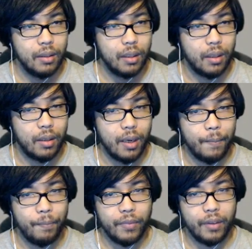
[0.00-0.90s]
All right,
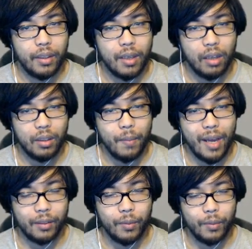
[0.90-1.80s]

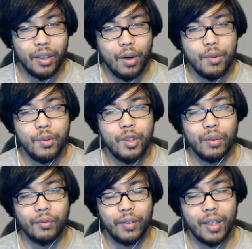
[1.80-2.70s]
automatic reload to
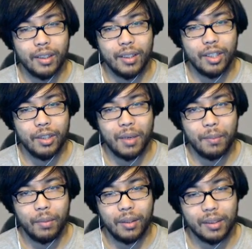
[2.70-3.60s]
reflect nearby
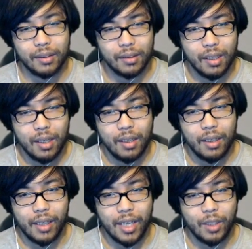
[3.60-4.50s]
bullets.
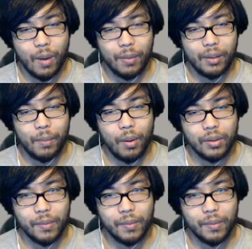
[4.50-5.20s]
An ancient weapon composed